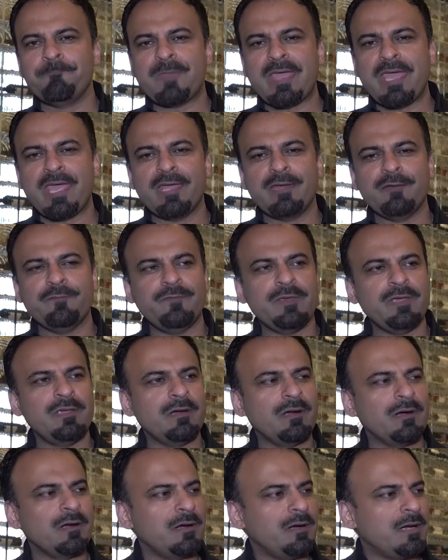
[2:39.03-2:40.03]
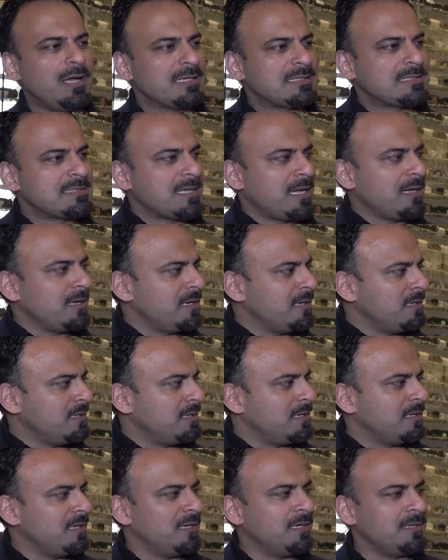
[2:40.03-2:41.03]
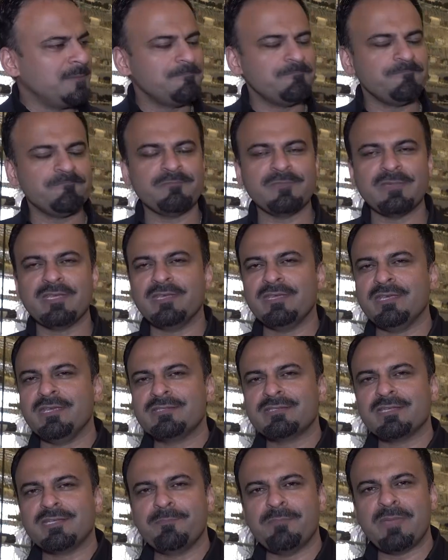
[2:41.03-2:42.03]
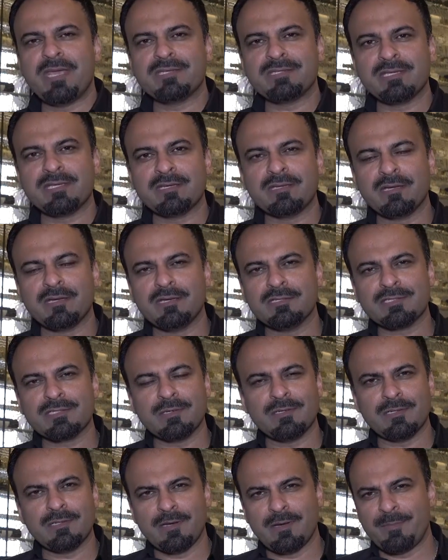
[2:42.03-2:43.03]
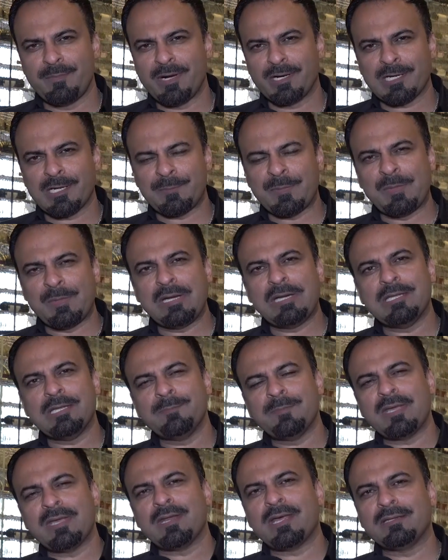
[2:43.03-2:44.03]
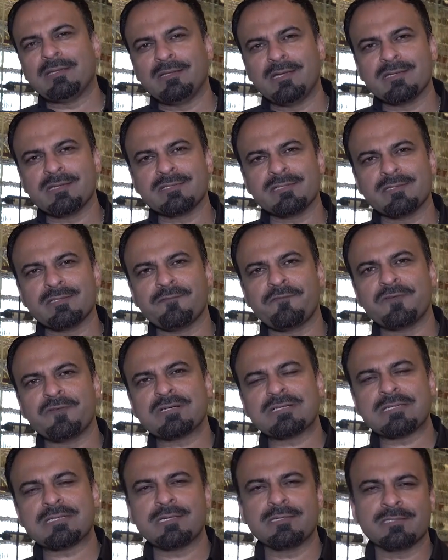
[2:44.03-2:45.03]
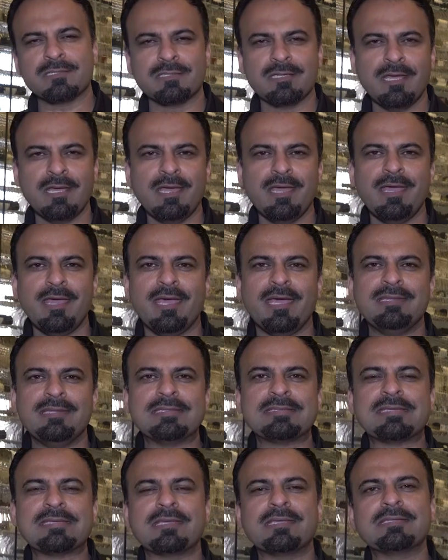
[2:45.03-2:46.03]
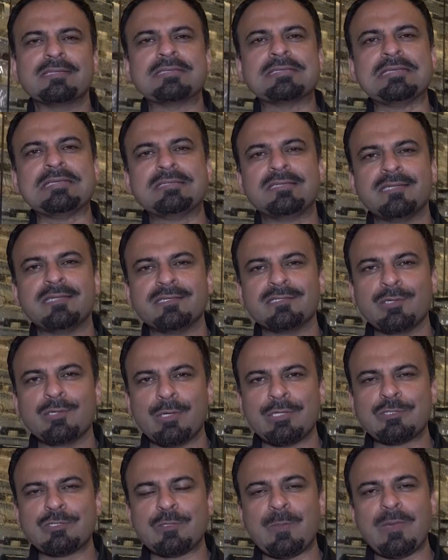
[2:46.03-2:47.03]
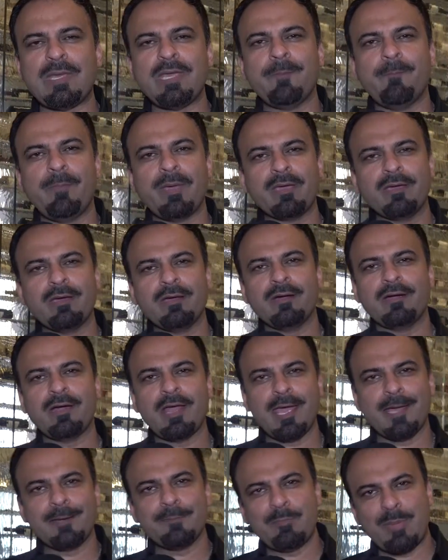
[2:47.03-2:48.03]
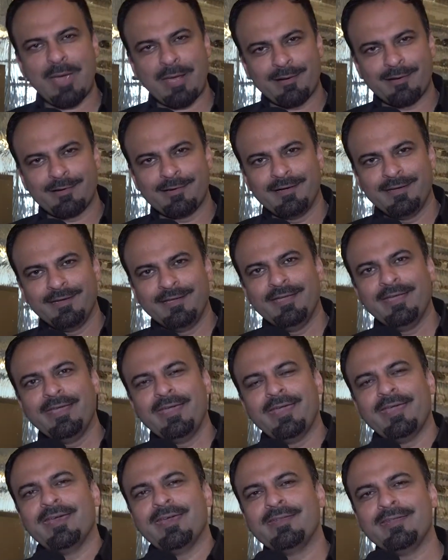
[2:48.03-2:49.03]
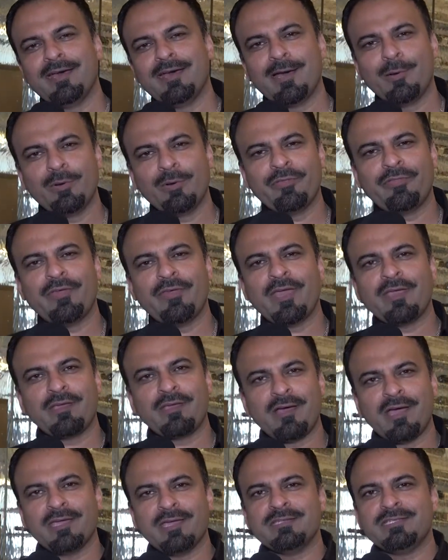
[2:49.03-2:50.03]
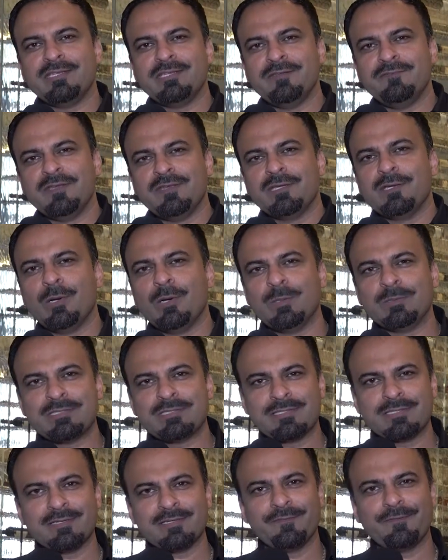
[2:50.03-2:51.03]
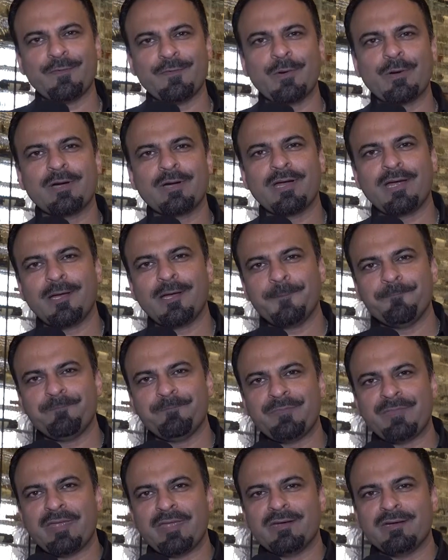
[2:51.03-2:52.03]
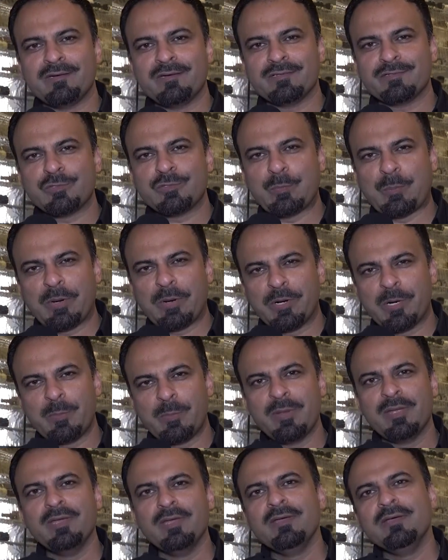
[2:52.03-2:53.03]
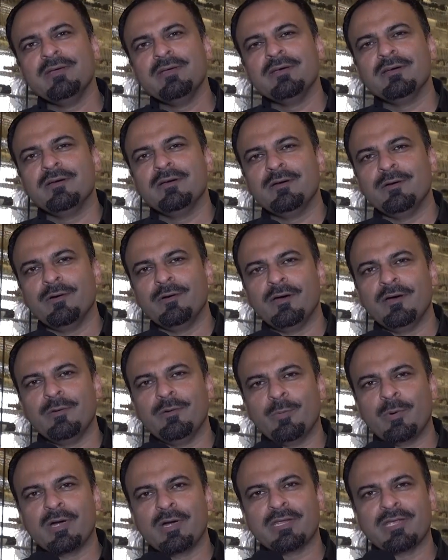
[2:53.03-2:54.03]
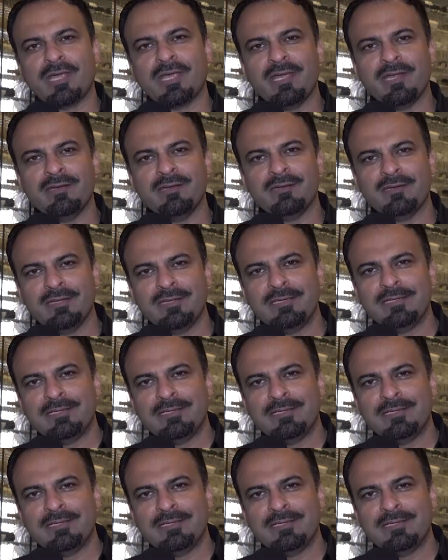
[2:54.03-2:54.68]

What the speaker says: and we are excited. It's an amazing American Premier League made headlines in the first season, and the second season is going to be bigger and better. And I want to thank ITV Golds for their superb work in